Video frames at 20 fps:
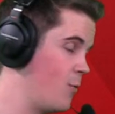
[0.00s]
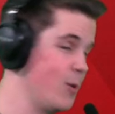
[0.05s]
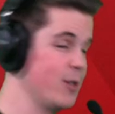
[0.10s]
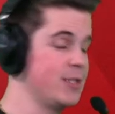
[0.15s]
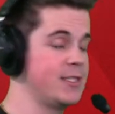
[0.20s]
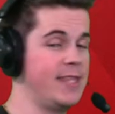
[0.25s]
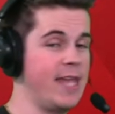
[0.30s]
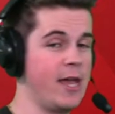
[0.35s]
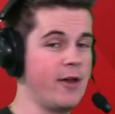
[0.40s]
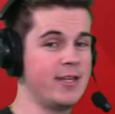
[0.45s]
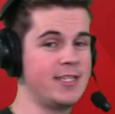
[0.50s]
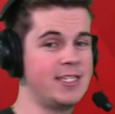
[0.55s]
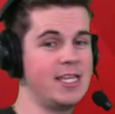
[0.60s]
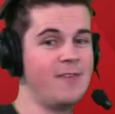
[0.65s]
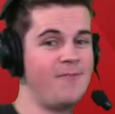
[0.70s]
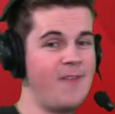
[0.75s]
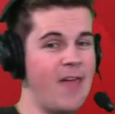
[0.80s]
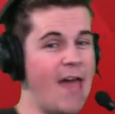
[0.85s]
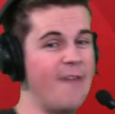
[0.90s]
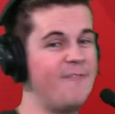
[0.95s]
was there to
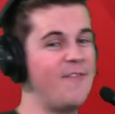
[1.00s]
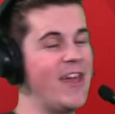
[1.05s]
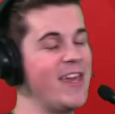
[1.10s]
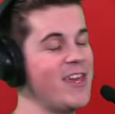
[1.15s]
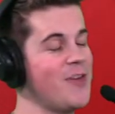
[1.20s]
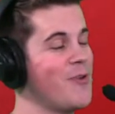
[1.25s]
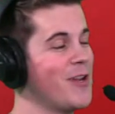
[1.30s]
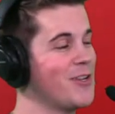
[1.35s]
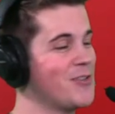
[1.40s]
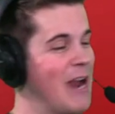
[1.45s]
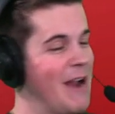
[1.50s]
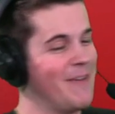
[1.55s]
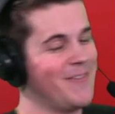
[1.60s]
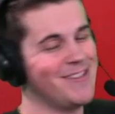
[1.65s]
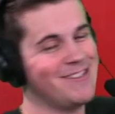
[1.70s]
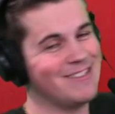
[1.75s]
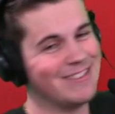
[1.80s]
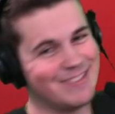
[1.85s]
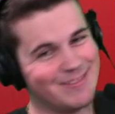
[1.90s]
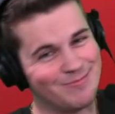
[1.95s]
see if FAU get
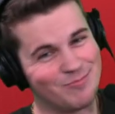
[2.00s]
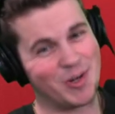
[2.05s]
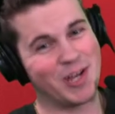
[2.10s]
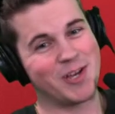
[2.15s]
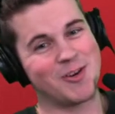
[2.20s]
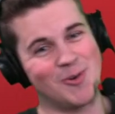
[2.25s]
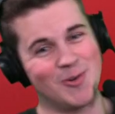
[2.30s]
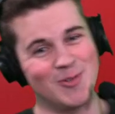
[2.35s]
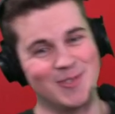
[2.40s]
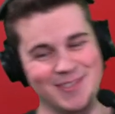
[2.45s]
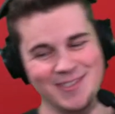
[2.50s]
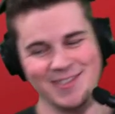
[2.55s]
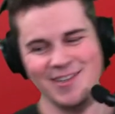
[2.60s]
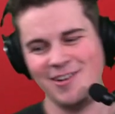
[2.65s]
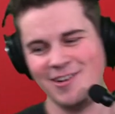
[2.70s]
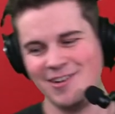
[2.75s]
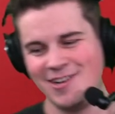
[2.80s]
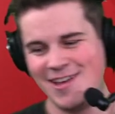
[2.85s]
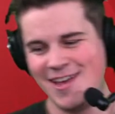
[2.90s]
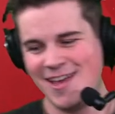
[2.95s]
drafted. Pretty cool.
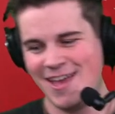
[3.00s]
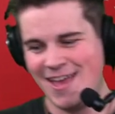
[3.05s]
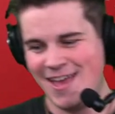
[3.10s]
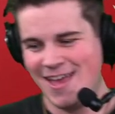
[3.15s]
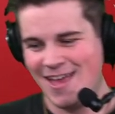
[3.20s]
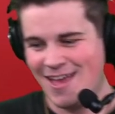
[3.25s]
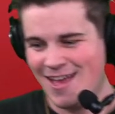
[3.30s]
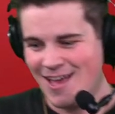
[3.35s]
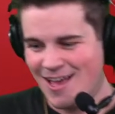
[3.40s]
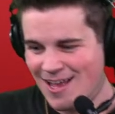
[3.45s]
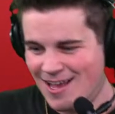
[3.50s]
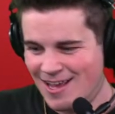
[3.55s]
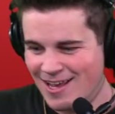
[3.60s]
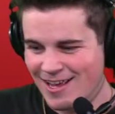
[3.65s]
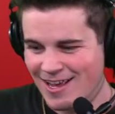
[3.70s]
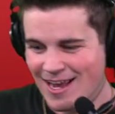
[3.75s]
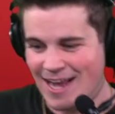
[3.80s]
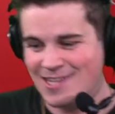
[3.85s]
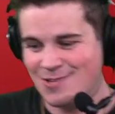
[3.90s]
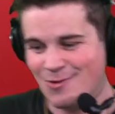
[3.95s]

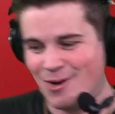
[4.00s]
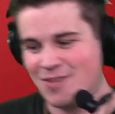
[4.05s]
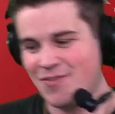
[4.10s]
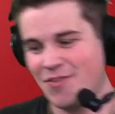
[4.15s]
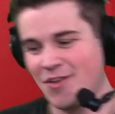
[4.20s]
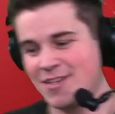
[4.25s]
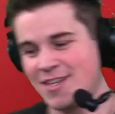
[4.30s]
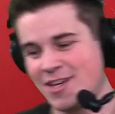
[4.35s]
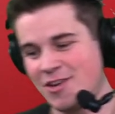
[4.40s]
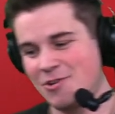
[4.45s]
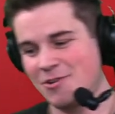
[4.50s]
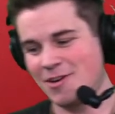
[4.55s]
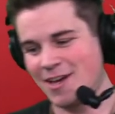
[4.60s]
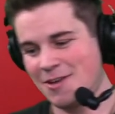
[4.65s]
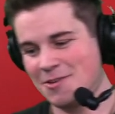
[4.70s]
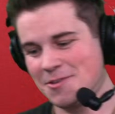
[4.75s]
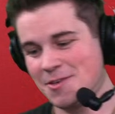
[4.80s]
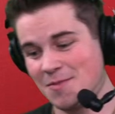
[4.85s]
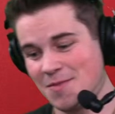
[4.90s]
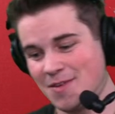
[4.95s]
Got to watch Felix and Duke
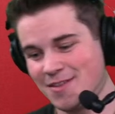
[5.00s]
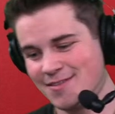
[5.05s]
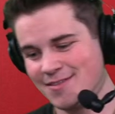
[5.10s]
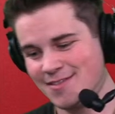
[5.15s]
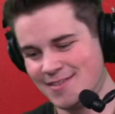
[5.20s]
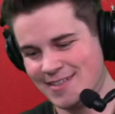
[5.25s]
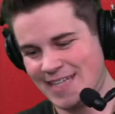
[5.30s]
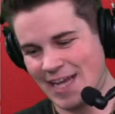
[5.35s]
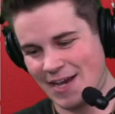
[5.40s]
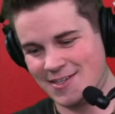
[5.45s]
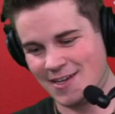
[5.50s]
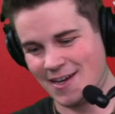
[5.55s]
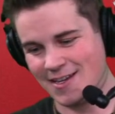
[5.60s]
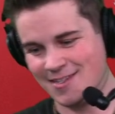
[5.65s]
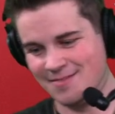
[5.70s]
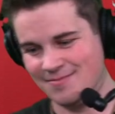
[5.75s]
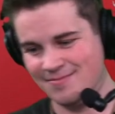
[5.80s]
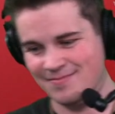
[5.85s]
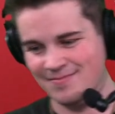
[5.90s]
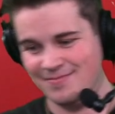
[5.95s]
Azoma. That was
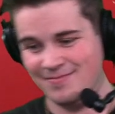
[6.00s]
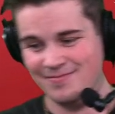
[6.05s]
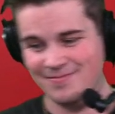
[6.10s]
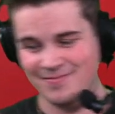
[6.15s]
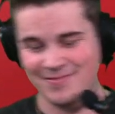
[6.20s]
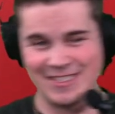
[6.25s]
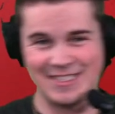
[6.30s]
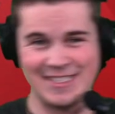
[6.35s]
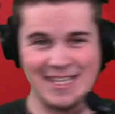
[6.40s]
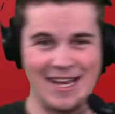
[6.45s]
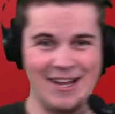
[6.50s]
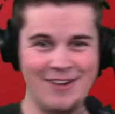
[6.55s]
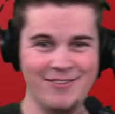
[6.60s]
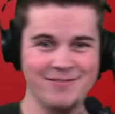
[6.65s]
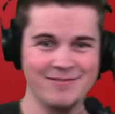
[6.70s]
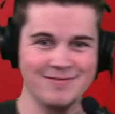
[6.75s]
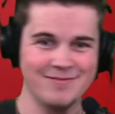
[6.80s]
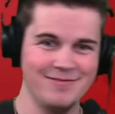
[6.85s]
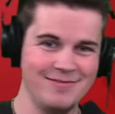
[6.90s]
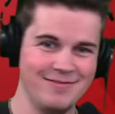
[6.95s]
awesome. So,
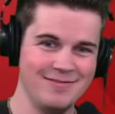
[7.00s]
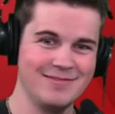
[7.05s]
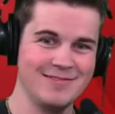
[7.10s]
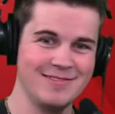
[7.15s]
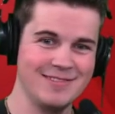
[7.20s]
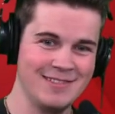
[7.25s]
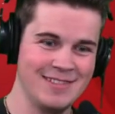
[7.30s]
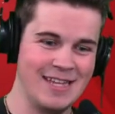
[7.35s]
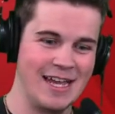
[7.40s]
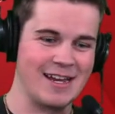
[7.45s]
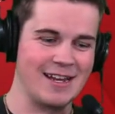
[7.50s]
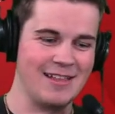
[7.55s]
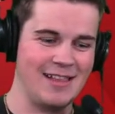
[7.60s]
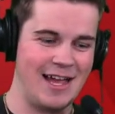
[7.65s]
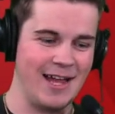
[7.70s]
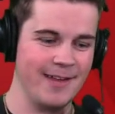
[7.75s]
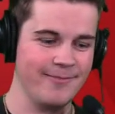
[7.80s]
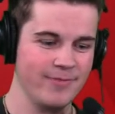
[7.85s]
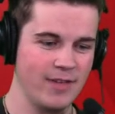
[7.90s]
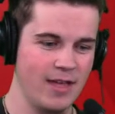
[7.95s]
not going to
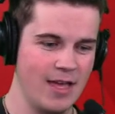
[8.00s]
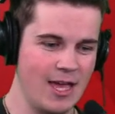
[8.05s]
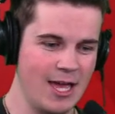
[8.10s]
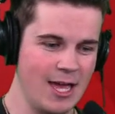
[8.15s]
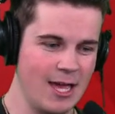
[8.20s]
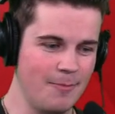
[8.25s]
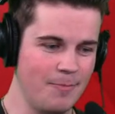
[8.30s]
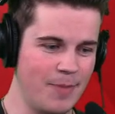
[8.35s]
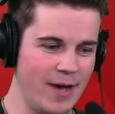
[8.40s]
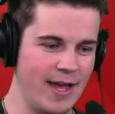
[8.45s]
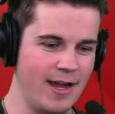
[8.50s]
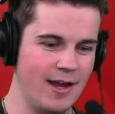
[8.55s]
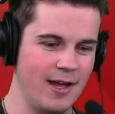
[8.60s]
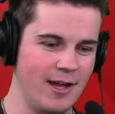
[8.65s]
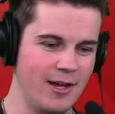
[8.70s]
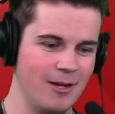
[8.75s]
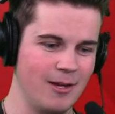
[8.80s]
lie. But,